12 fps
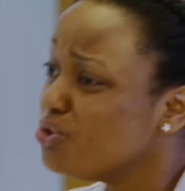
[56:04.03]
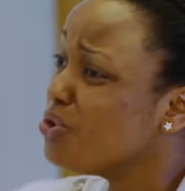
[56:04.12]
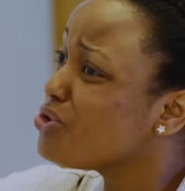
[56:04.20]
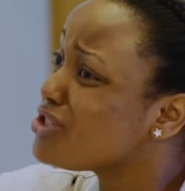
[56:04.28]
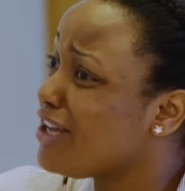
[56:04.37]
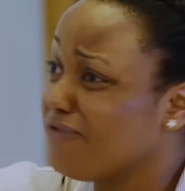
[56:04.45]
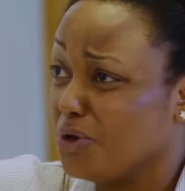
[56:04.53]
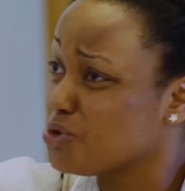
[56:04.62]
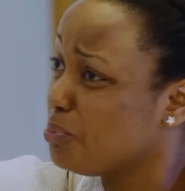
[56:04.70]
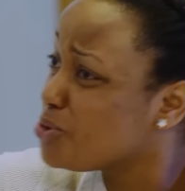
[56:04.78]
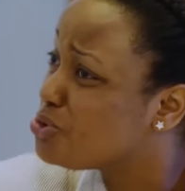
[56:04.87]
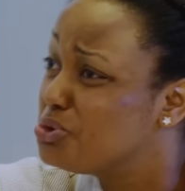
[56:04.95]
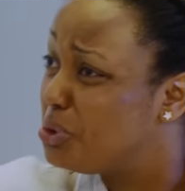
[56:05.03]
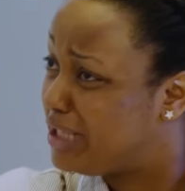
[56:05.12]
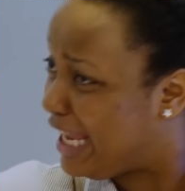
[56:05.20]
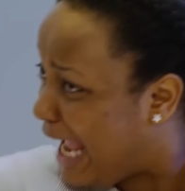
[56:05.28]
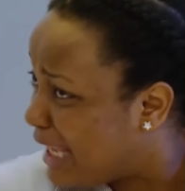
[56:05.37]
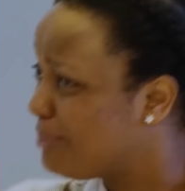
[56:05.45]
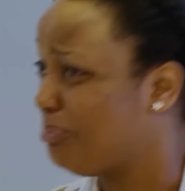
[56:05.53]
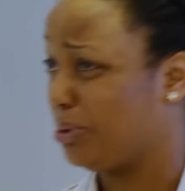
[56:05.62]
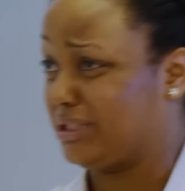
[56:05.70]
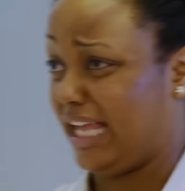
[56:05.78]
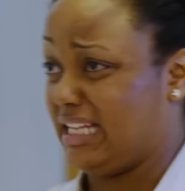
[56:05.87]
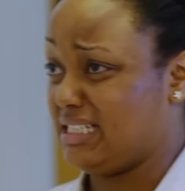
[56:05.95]
You yourself, you're supposed to know that you're
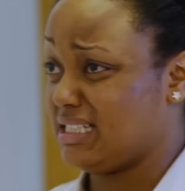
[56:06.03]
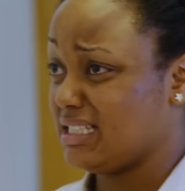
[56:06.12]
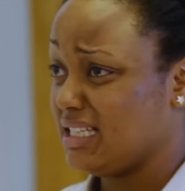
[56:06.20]
impotent.